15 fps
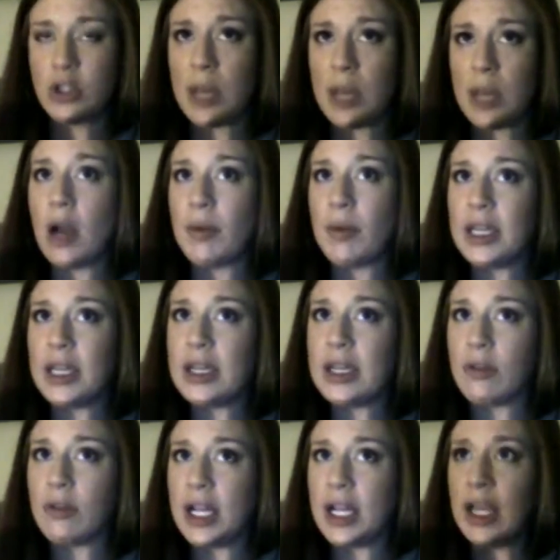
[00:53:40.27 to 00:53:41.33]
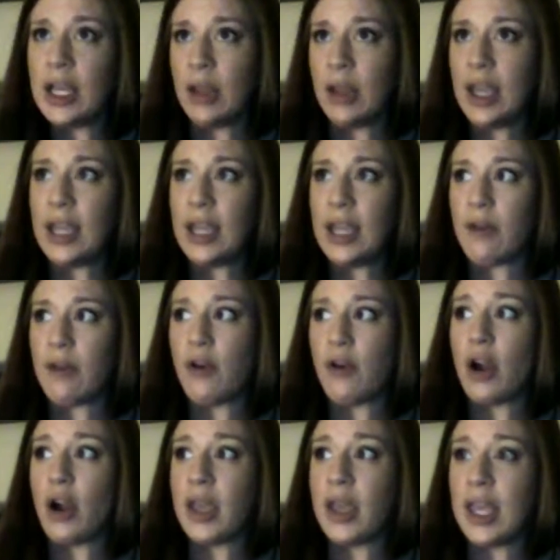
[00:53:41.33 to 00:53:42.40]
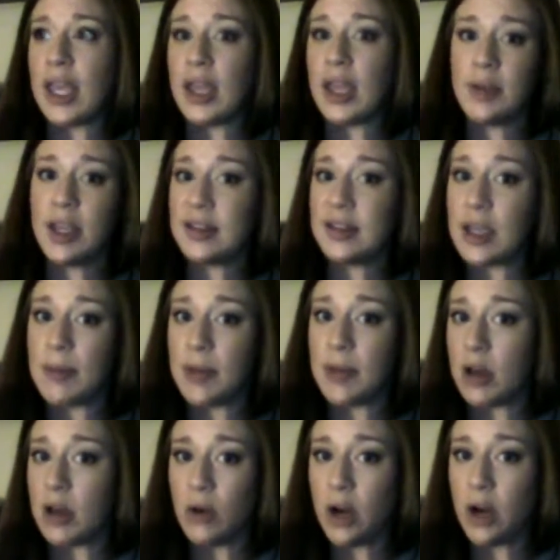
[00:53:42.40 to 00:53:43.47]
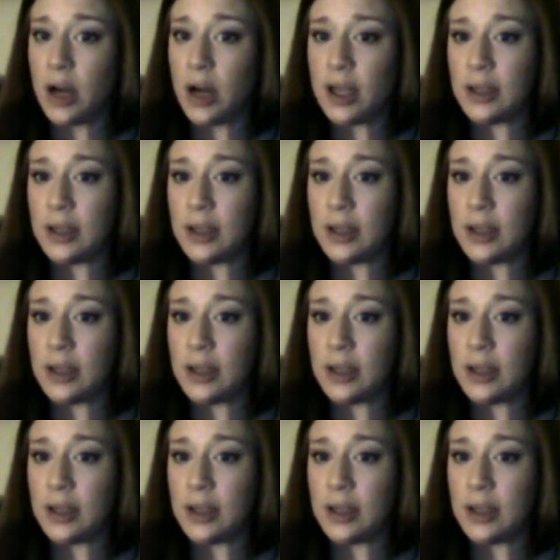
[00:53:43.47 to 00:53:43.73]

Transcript: need to read Eat That Frog again, because I'm not organized at all.